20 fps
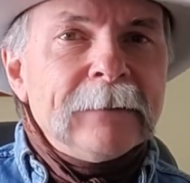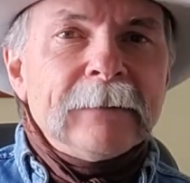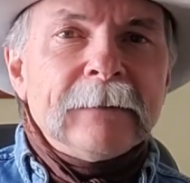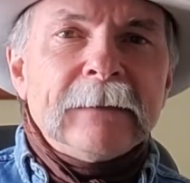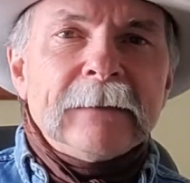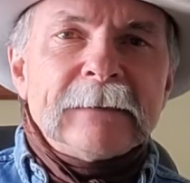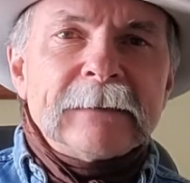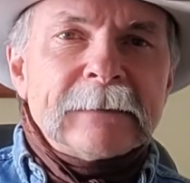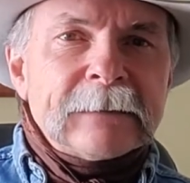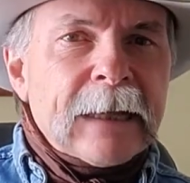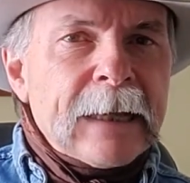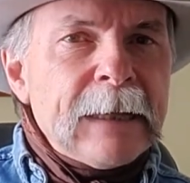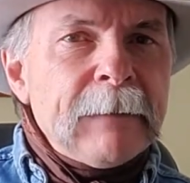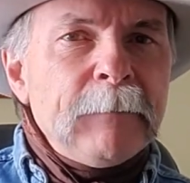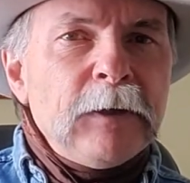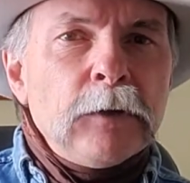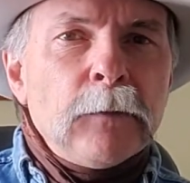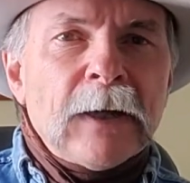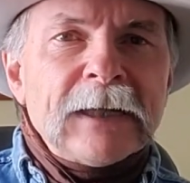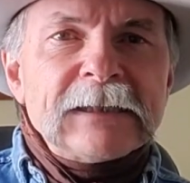the same
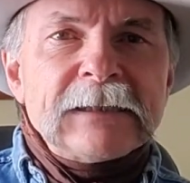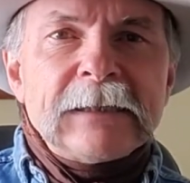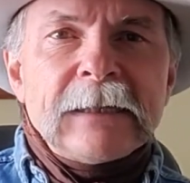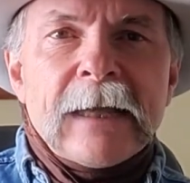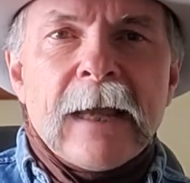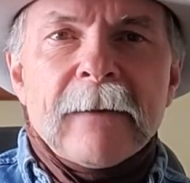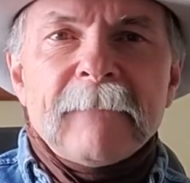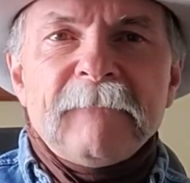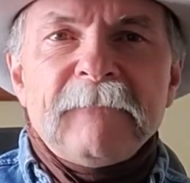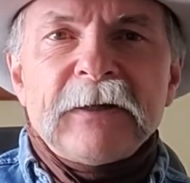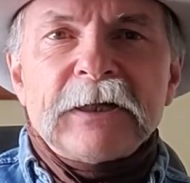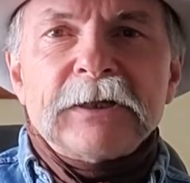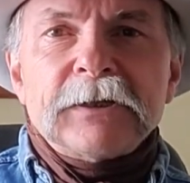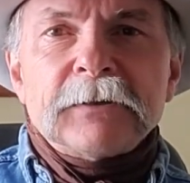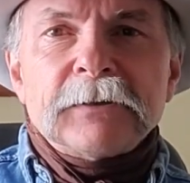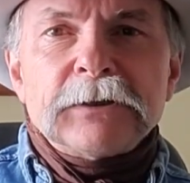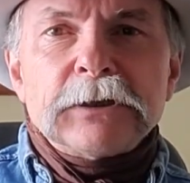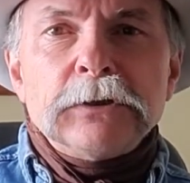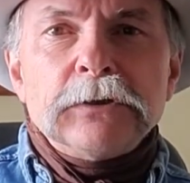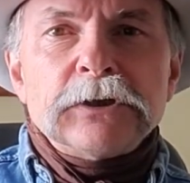USDA
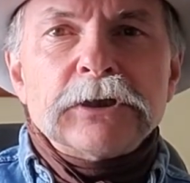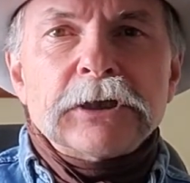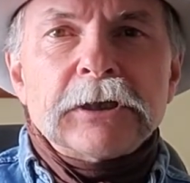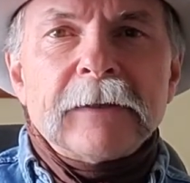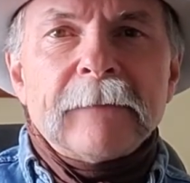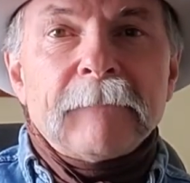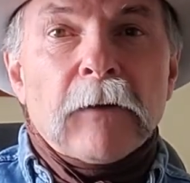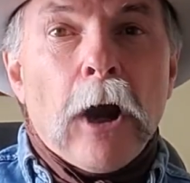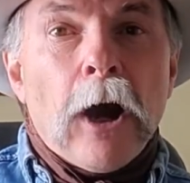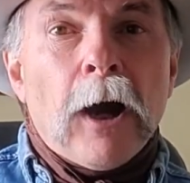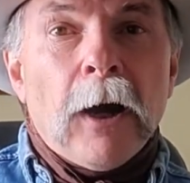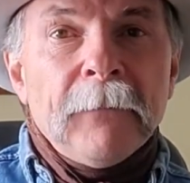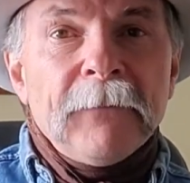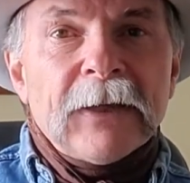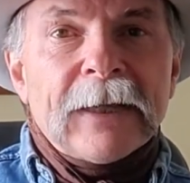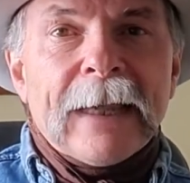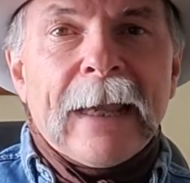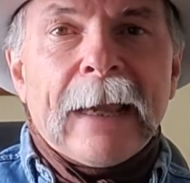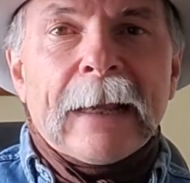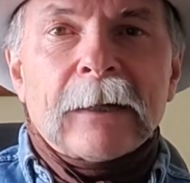officials who served on the
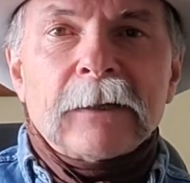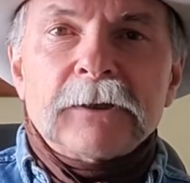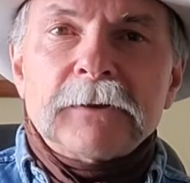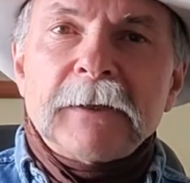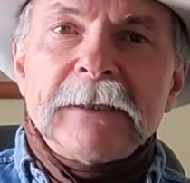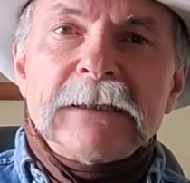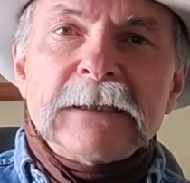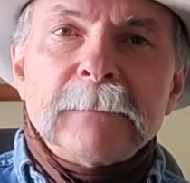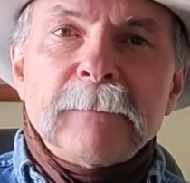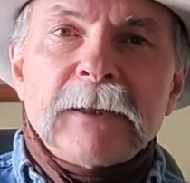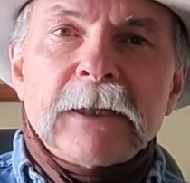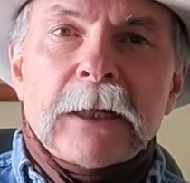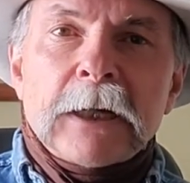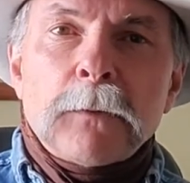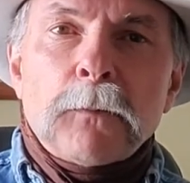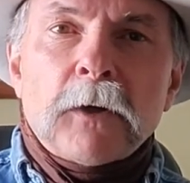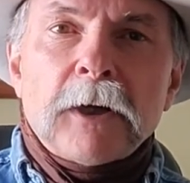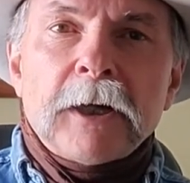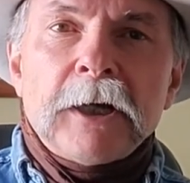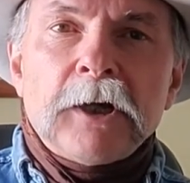Cattle Traceability
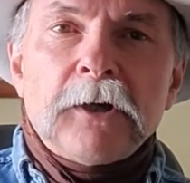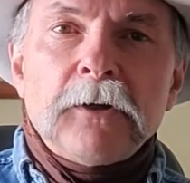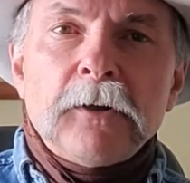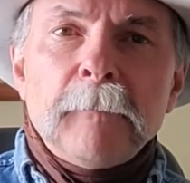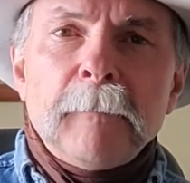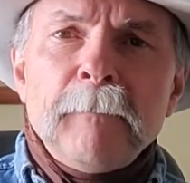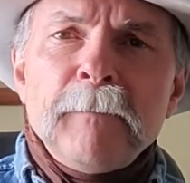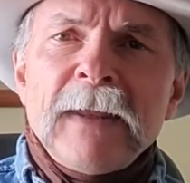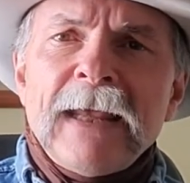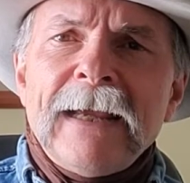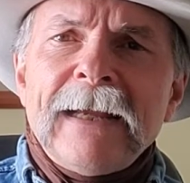Working Group